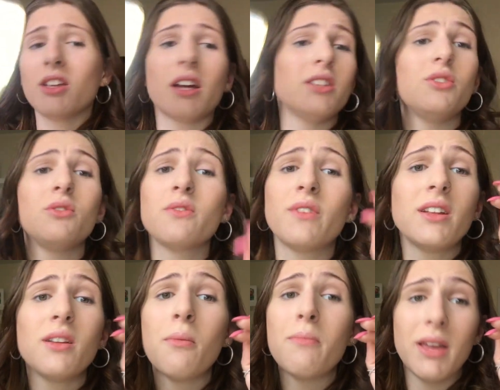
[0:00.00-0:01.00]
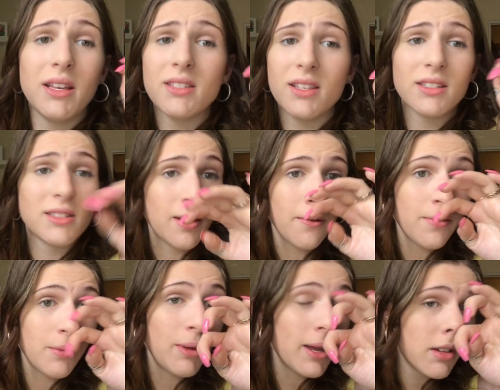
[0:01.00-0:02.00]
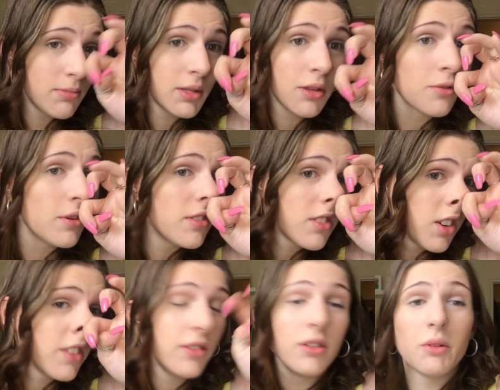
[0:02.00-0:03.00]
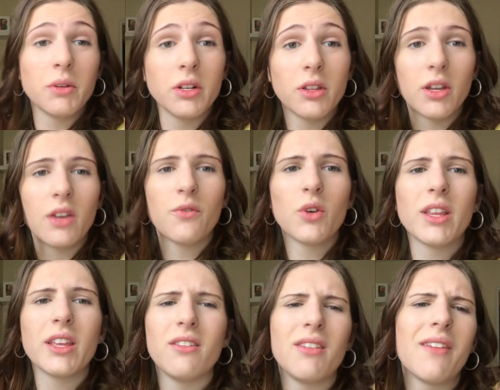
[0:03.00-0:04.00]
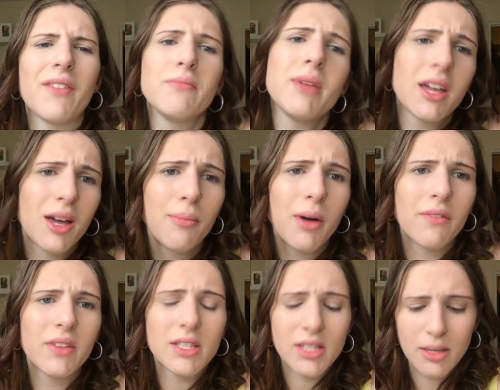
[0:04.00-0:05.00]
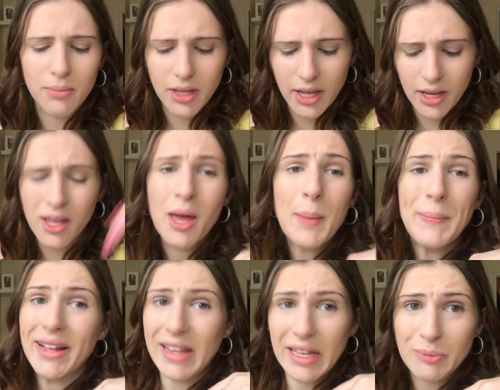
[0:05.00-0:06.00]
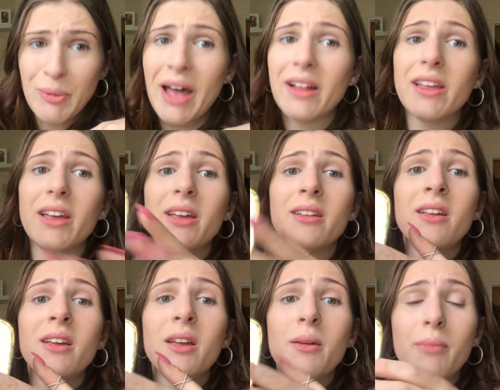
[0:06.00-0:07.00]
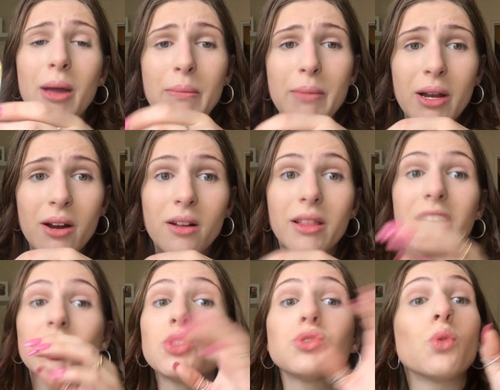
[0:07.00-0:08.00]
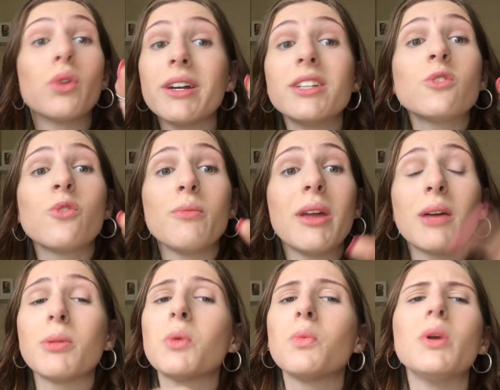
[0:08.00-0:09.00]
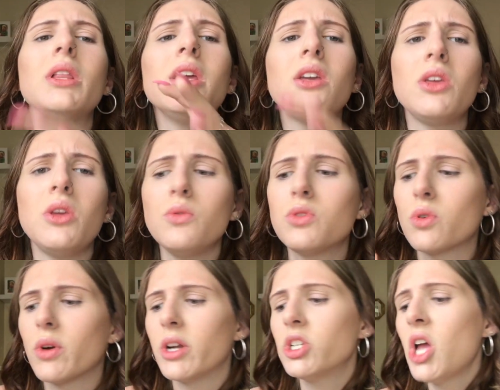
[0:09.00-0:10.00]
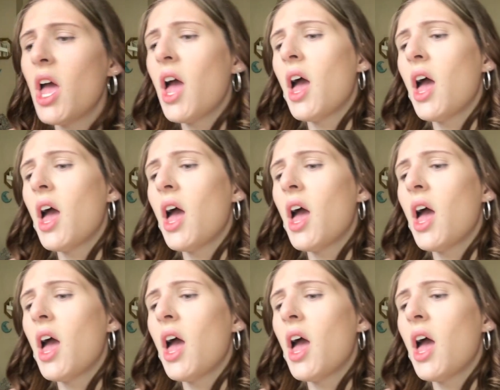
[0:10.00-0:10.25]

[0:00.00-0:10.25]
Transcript: Guys, you can find amazing stuff for makeup at the thrift store if you know what you're looking for. Like you can't find makeup obviously, but like my last palette, my mirror, like storage for makeup, like really cute storage.